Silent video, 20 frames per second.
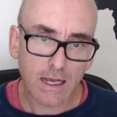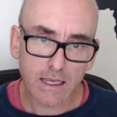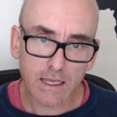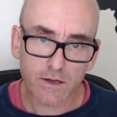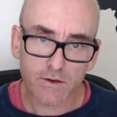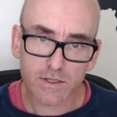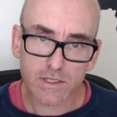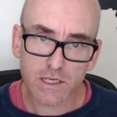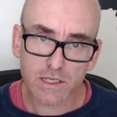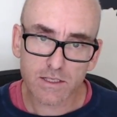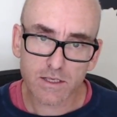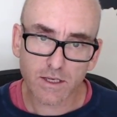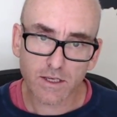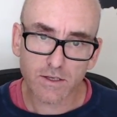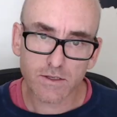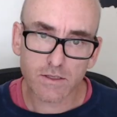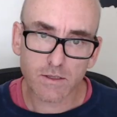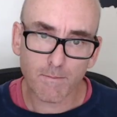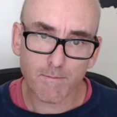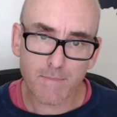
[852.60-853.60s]
Kieran says, I
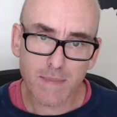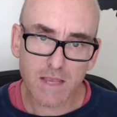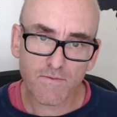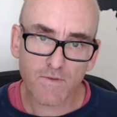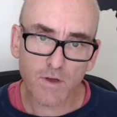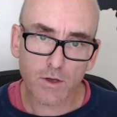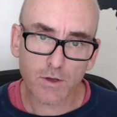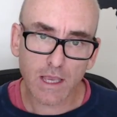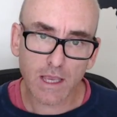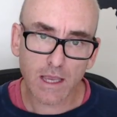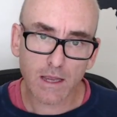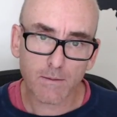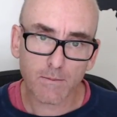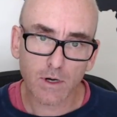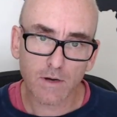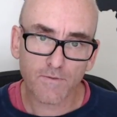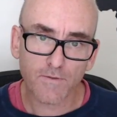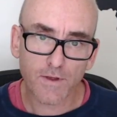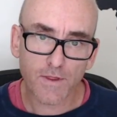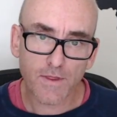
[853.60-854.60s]
use a Mevo
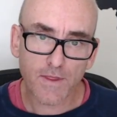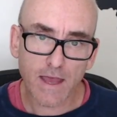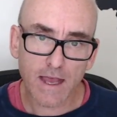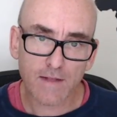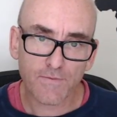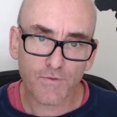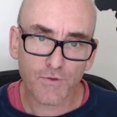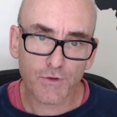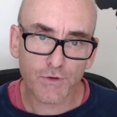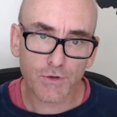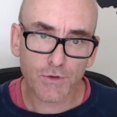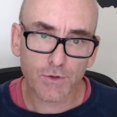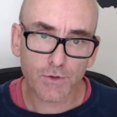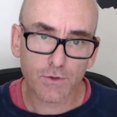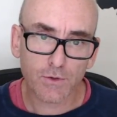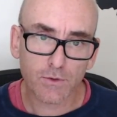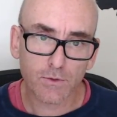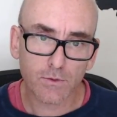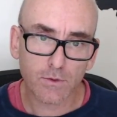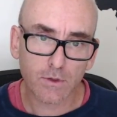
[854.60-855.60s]
camera for that
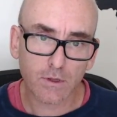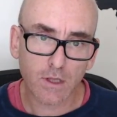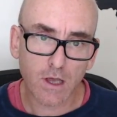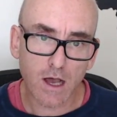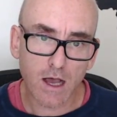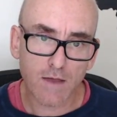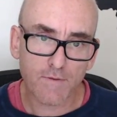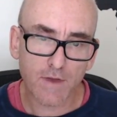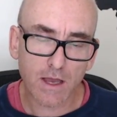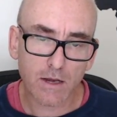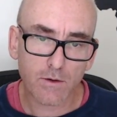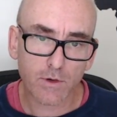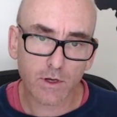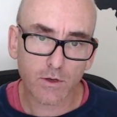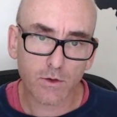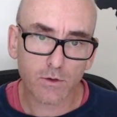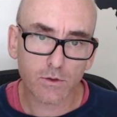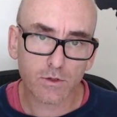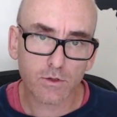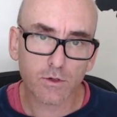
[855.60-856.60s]
too, live and
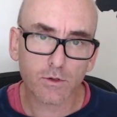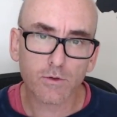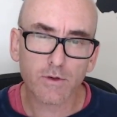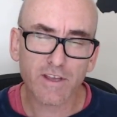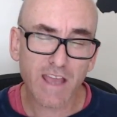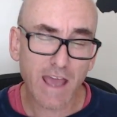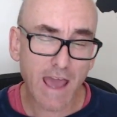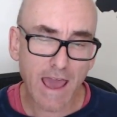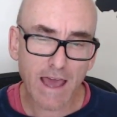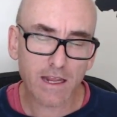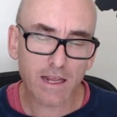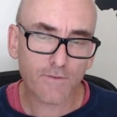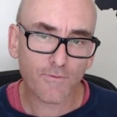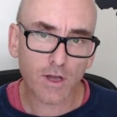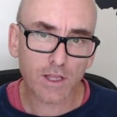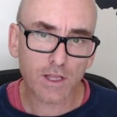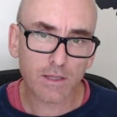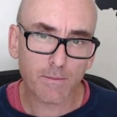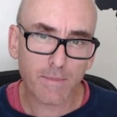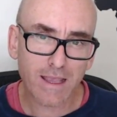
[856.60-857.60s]
record. Cool. Yeah, how do you
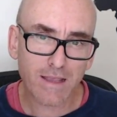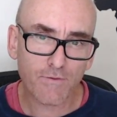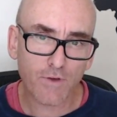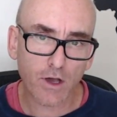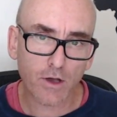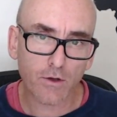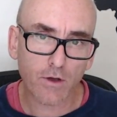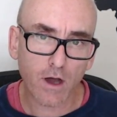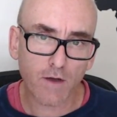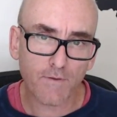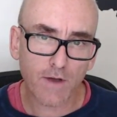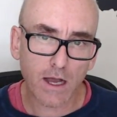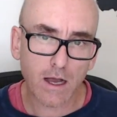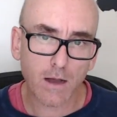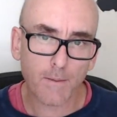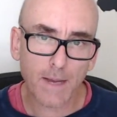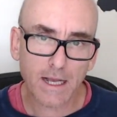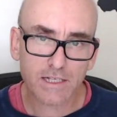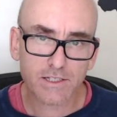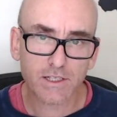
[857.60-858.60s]
find the Mevo?
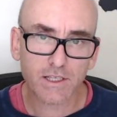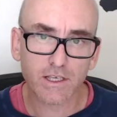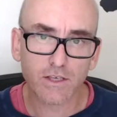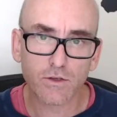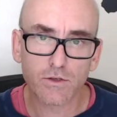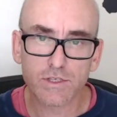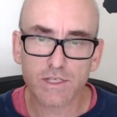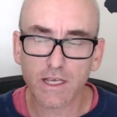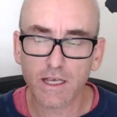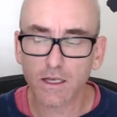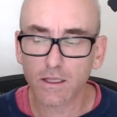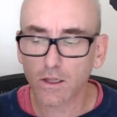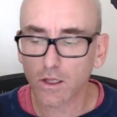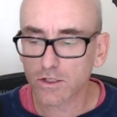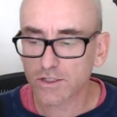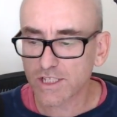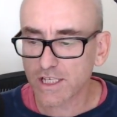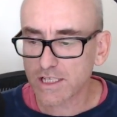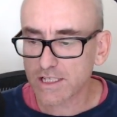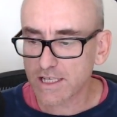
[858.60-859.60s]
I'm actually using a
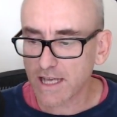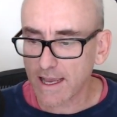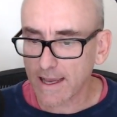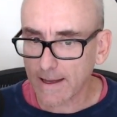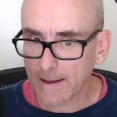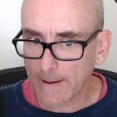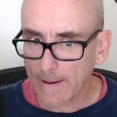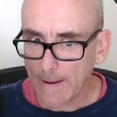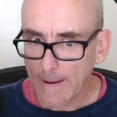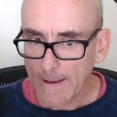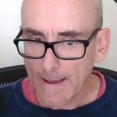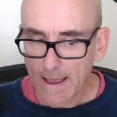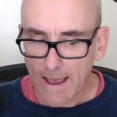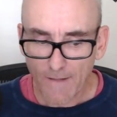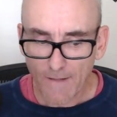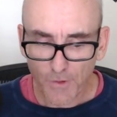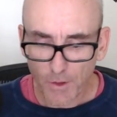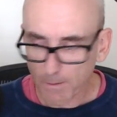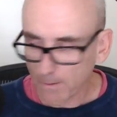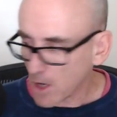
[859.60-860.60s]
Logitech
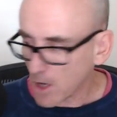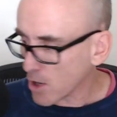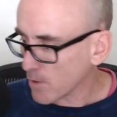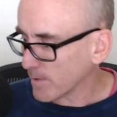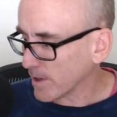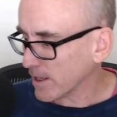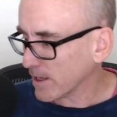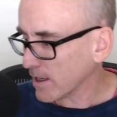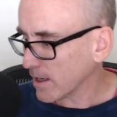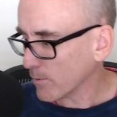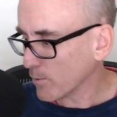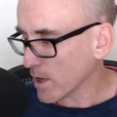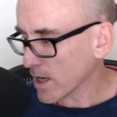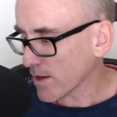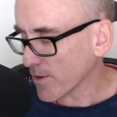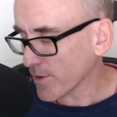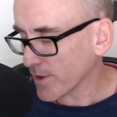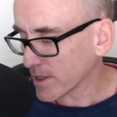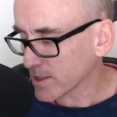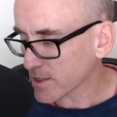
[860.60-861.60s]
at the moment, and
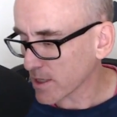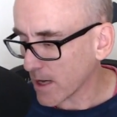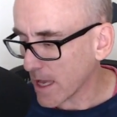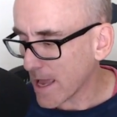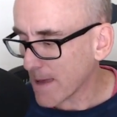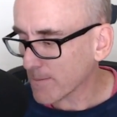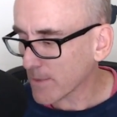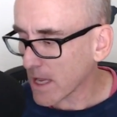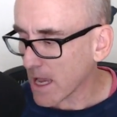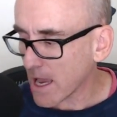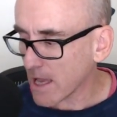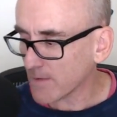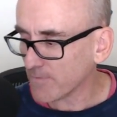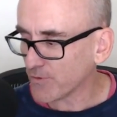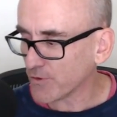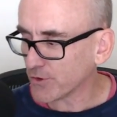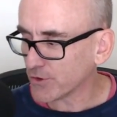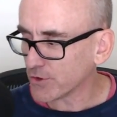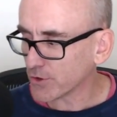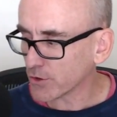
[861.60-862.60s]
one of the things I am
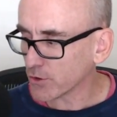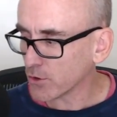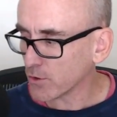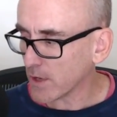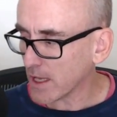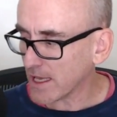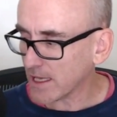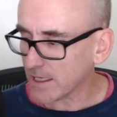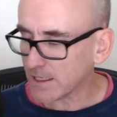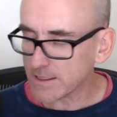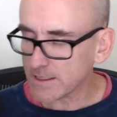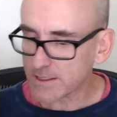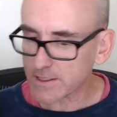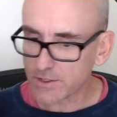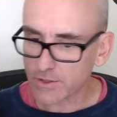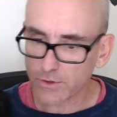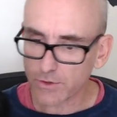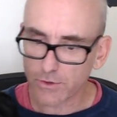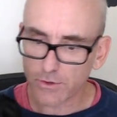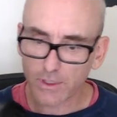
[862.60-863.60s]
keen to do is
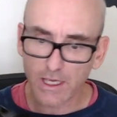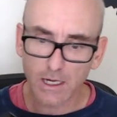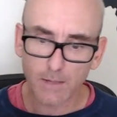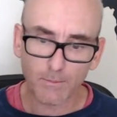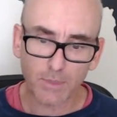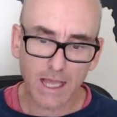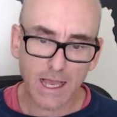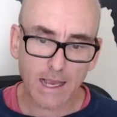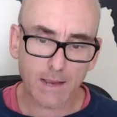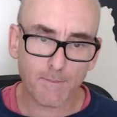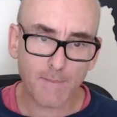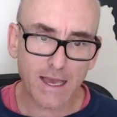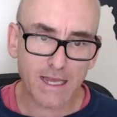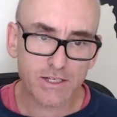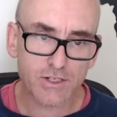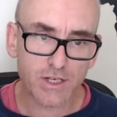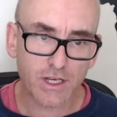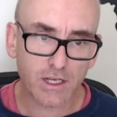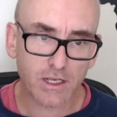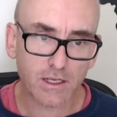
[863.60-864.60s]
to get a
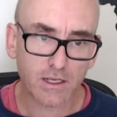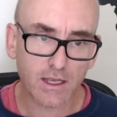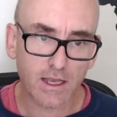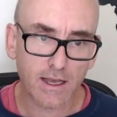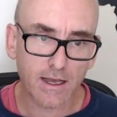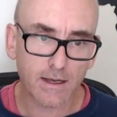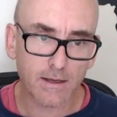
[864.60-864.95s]
Blackmagic